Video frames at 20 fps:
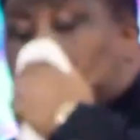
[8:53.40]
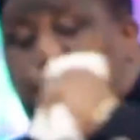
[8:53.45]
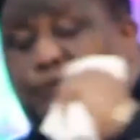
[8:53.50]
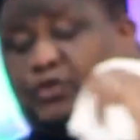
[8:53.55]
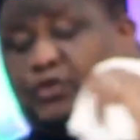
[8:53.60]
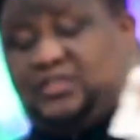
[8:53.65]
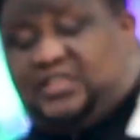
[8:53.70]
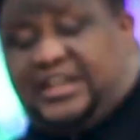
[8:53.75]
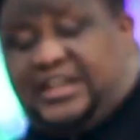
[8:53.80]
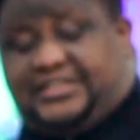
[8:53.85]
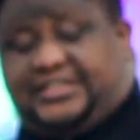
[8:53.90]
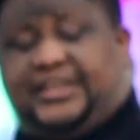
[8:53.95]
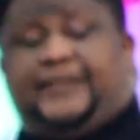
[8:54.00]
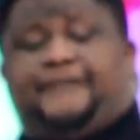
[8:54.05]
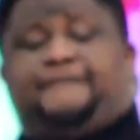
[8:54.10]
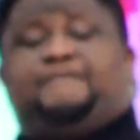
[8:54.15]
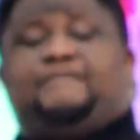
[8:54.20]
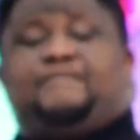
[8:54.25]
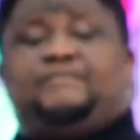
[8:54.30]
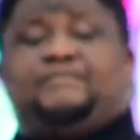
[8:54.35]
to
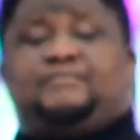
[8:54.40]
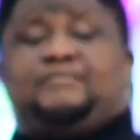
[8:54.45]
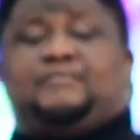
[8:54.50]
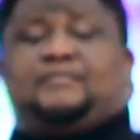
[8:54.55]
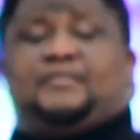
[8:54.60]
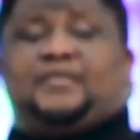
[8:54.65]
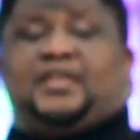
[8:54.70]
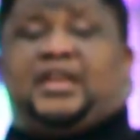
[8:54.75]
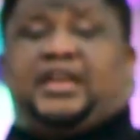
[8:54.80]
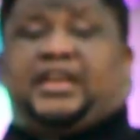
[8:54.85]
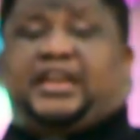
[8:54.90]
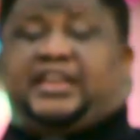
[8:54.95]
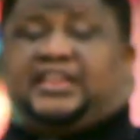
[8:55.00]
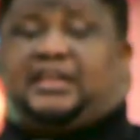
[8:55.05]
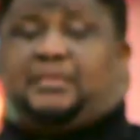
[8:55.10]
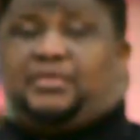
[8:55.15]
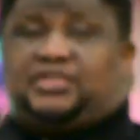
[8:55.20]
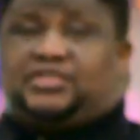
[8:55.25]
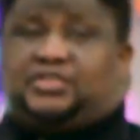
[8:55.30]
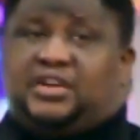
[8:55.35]
13. He
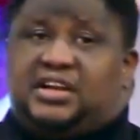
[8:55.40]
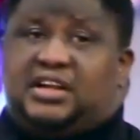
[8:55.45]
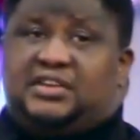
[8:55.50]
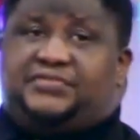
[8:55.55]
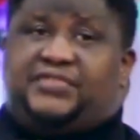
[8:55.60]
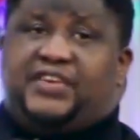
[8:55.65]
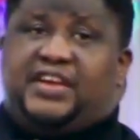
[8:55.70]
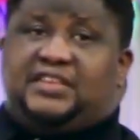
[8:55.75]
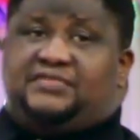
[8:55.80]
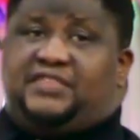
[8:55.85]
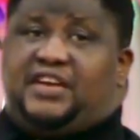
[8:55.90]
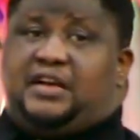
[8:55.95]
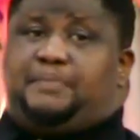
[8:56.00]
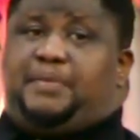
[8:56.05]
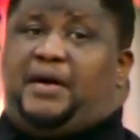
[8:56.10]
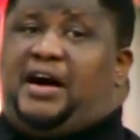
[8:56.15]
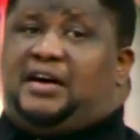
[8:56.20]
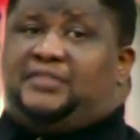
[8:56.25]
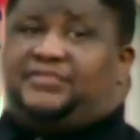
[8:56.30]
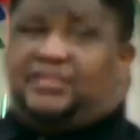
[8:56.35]
demonstrated faith very
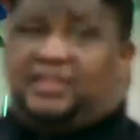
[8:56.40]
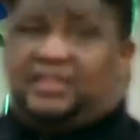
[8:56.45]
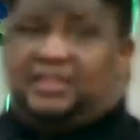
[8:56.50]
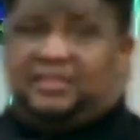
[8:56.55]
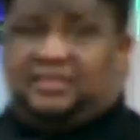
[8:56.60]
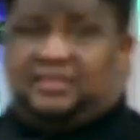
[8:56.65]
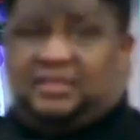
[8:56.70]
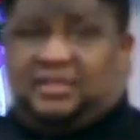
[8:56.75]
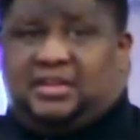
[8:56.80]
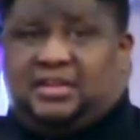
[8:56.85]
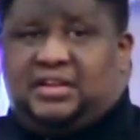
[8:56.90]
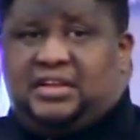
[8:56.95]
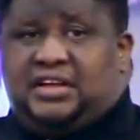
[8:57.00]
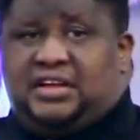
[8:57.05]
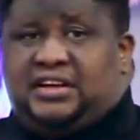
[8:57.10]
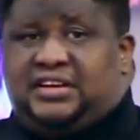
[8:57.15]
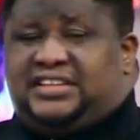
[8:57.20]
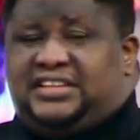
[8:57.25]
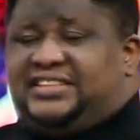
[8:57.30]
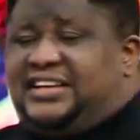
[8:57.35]
powerfully.
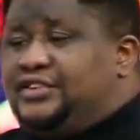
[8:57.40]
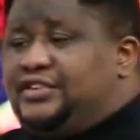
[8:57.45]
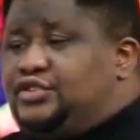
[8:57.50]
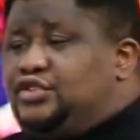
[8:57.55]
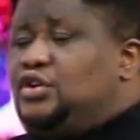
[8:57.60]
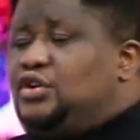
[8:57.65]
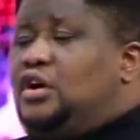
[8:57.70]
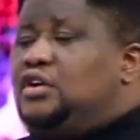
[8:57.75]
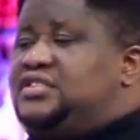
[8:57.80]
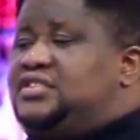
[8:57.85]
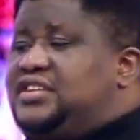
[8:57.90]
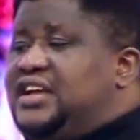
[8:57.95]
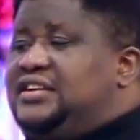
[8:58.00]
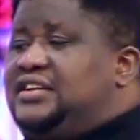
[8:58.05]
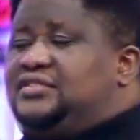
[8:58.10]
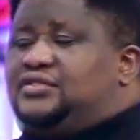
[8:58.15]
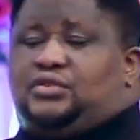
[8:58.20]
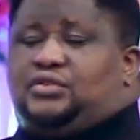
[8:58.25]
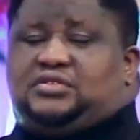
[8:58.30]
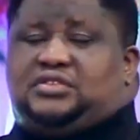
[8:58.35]
The centurion
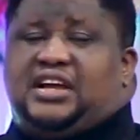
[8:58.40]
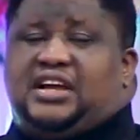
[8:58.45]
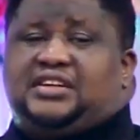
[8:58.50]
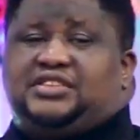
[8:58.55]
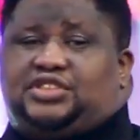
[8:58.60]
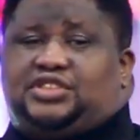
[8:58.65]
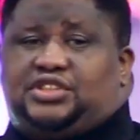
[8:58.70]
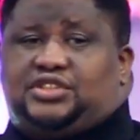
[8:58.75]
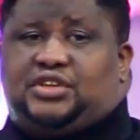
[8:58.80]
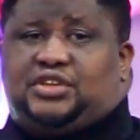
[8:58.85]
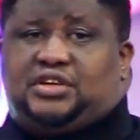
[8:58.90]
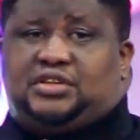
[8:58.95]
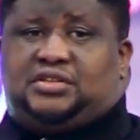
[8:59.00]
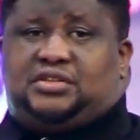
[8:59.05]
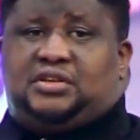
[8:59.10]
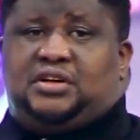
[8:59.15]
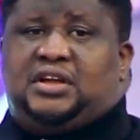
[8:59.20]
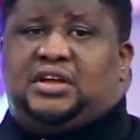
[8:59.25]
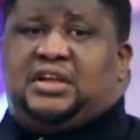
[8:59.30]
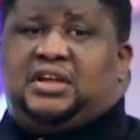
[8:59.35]
sent to tell Jesus
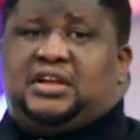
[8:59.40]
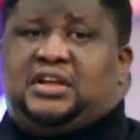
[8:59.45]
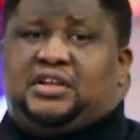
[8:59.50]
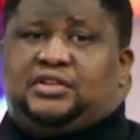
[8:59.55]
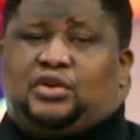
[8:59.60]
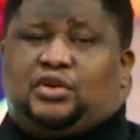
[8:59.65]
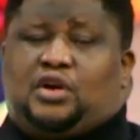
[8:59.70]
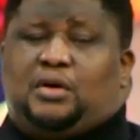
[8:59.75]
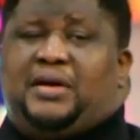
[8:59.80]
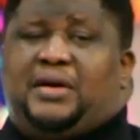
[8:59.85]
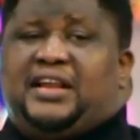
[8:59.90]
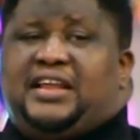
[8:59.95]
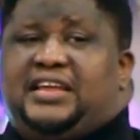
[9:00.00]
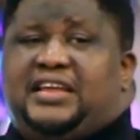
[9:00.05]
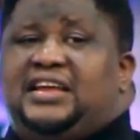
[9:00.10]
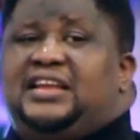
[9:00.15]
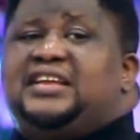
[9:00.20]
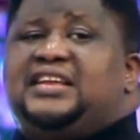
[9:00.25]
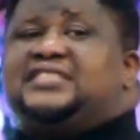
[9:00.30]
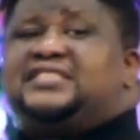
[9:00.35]
to come and
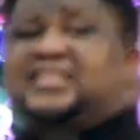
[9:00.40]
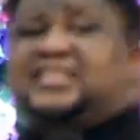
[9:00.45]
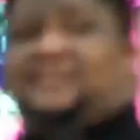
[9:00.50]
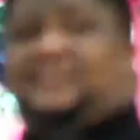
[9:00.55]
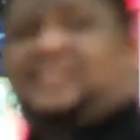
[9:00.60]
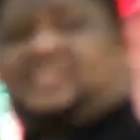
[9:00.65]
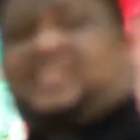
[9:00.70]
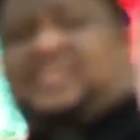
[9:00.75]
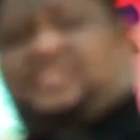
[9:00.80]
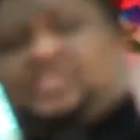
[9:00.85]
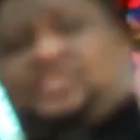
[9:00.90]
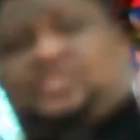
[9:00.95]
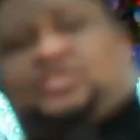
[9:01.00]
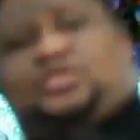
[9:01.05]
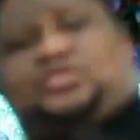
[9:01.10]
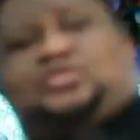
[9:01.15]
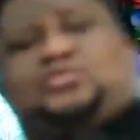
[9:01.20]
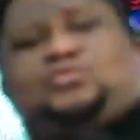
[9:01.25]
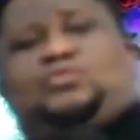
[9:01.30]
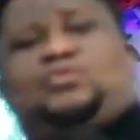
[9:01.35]
heal his servant, and
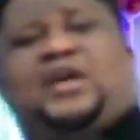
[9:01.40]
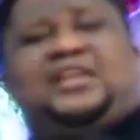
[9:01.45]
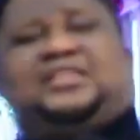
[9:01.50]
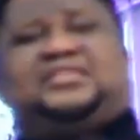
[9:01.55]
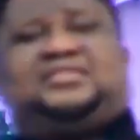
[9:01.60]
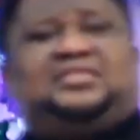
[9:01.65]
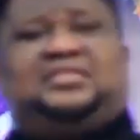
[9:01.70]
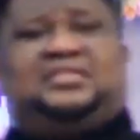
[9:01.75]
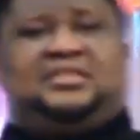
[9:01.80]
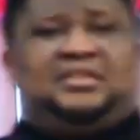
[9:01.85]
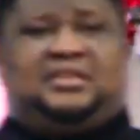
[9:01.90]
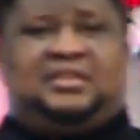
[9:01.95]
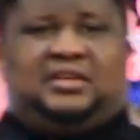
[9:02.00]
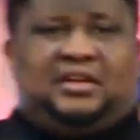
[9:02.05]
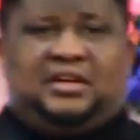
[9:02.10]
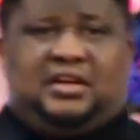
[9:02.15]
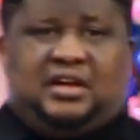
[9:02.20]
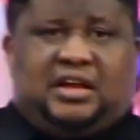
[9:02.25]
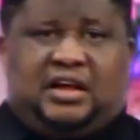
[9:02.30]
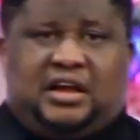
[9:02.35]
Jesus went.
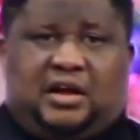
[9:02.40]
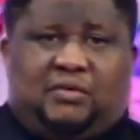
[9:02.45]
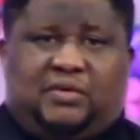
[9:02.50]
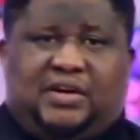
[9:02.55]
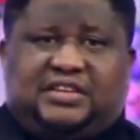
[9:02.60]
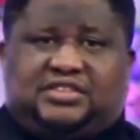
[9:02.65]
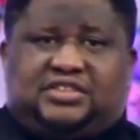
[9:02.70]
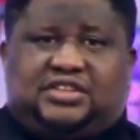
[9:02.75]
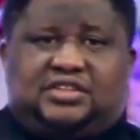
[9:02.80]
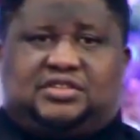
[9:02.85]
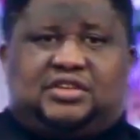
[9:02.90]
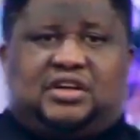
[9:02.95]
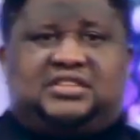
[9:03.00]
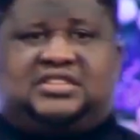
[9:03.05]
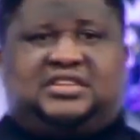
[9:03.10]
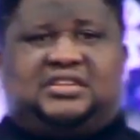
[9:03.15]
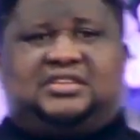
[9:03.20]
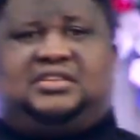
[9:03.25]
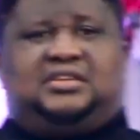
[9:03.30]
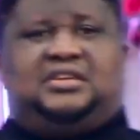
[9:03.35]
And when
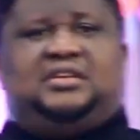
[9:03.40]
Jesus